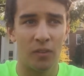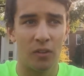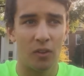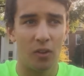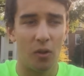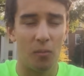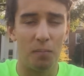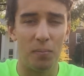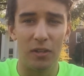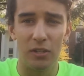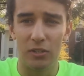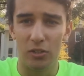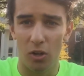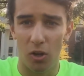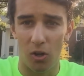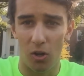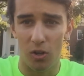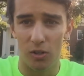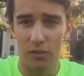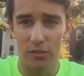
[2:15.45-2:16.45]
A big
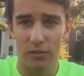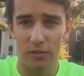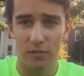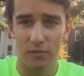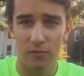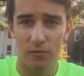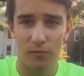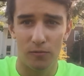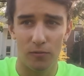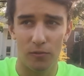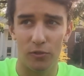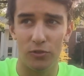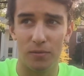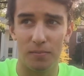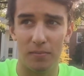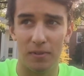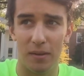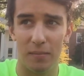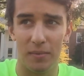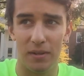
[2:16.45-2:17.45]
cause for
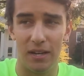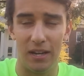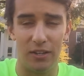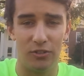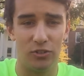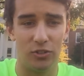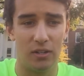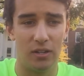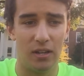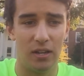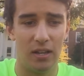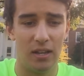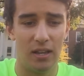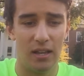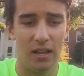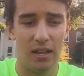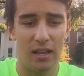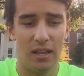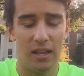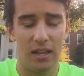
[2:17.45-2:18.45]

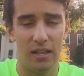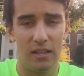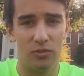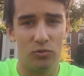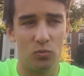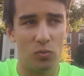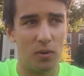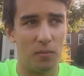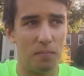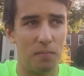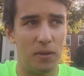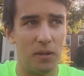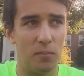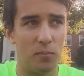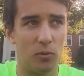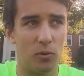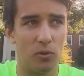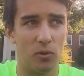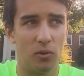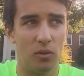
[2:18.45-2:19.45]
gymtimidation is when
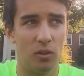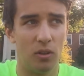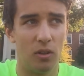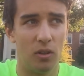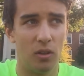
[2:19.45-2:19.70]
people